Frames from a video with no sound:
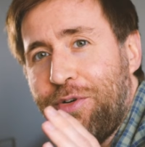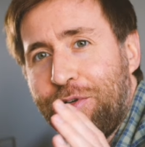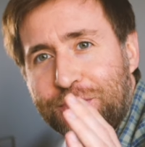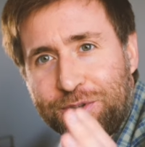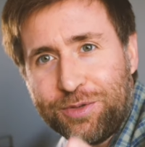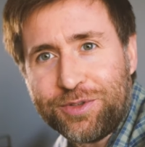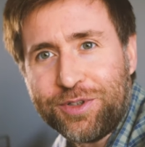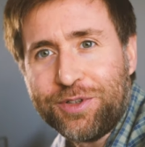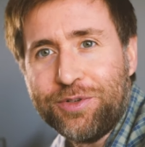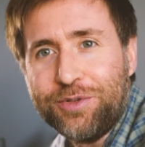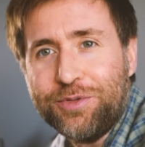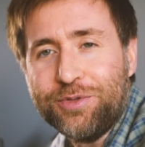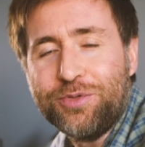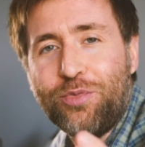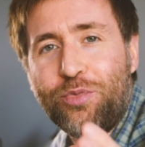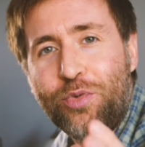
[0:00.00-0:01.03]
or it's also called
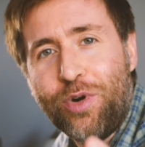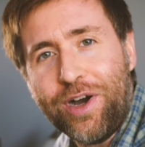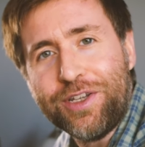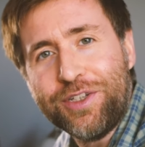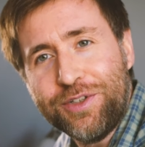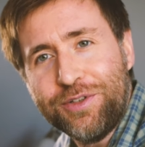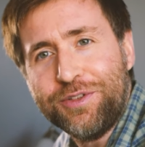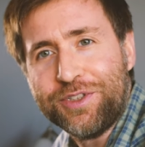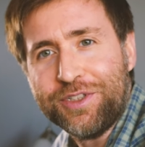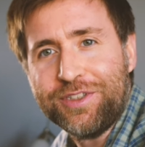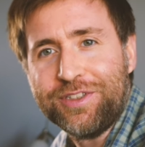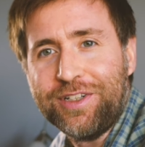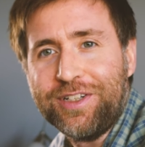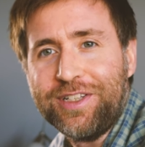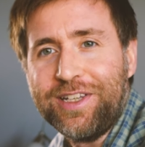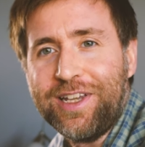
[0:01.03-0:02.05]
Why You Should
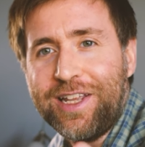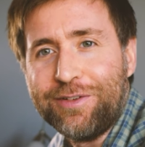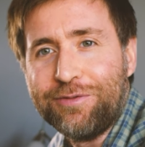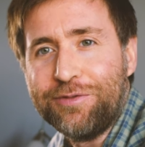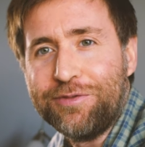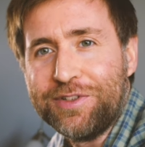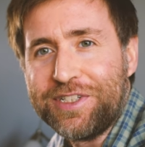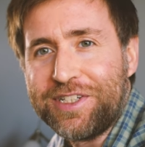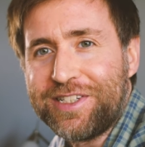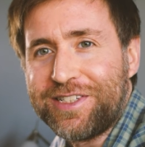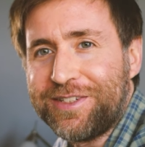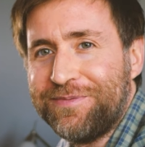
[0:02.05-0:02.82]
Study A-Level Physics.